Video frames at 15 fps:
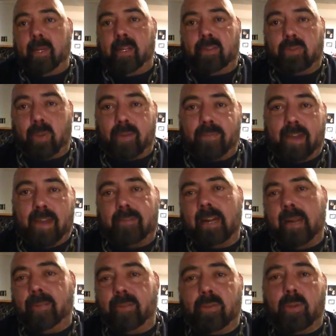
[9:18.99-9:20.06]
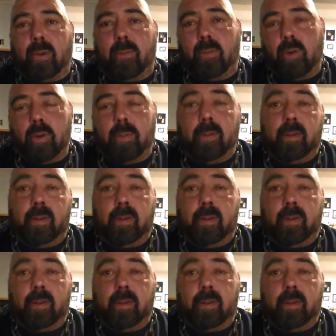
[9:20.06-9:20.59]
I mean, it's 25 reps, it's one more,